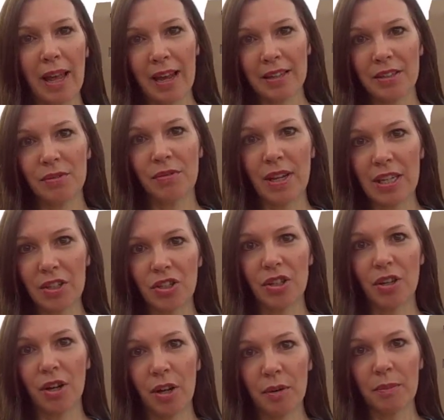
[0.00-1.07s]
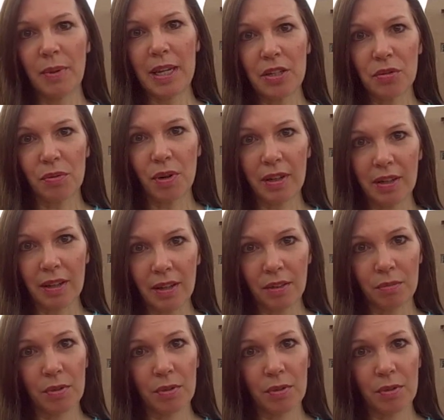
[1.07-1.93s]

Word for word: activation on May 20th,